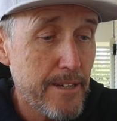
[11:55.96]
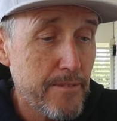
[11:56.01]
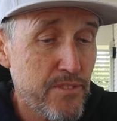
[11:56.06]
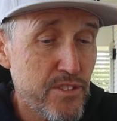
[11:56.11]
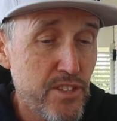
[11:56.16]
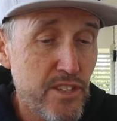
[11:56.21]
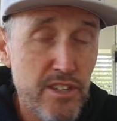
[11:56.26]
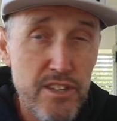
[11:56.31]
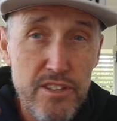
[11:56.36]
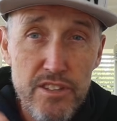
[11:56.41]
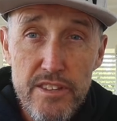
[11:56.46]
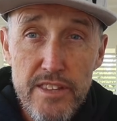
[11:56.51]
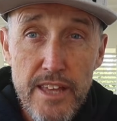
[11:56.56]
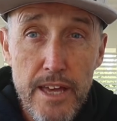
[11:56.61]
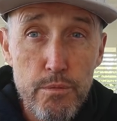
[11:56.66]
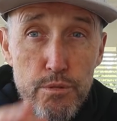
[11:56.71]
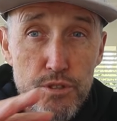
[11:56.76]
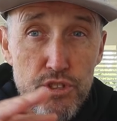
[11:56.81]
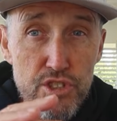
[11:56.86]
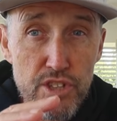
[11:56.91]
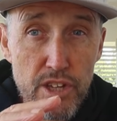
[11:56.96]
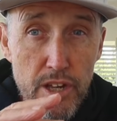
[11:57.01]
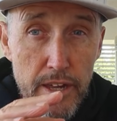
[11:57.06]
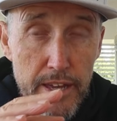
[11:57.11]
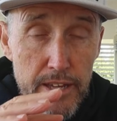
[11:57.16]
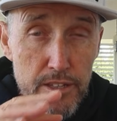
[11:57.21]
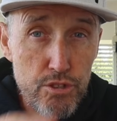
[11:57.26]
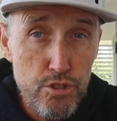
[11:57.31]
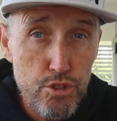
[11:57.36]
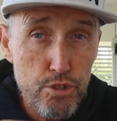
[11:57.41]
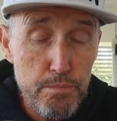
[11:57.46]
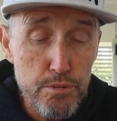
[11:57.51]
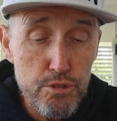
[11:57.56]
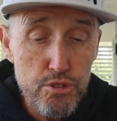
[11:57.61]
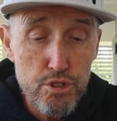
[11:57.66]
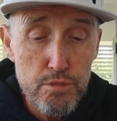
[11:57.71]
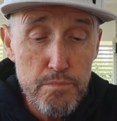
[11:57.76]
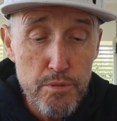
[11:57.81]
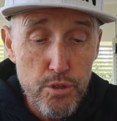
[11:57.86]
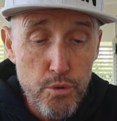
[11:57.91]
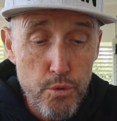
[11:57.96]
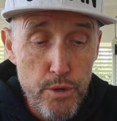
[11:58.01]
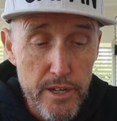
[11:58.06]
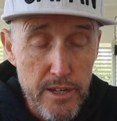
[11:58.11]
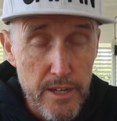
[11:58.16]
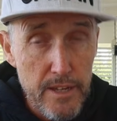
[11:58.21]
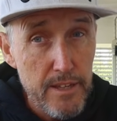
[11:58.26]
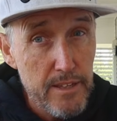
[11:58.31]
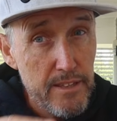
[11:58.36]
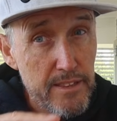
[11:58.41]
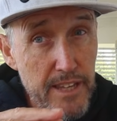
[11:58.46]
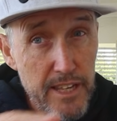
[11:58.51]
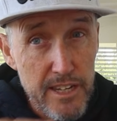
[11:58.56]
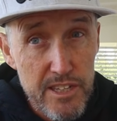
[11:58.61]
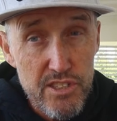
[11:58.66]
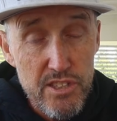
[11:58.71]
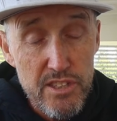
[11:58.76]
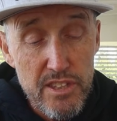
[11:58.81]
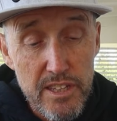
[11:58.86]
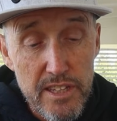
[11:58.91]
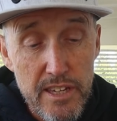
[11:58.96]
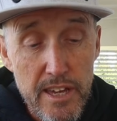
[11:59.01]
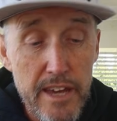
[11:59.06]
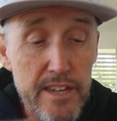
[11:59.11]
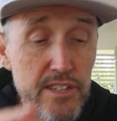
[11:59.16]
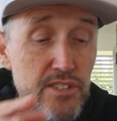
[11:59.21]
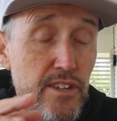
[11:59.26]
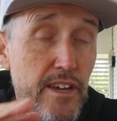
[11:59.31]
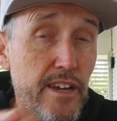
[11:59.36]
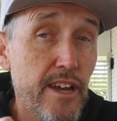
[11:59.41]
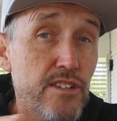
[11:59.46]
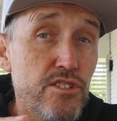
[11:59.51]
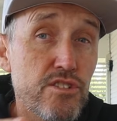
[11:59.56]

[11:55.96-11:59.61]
thinking that they would sell out super quick. That isn't the case. They are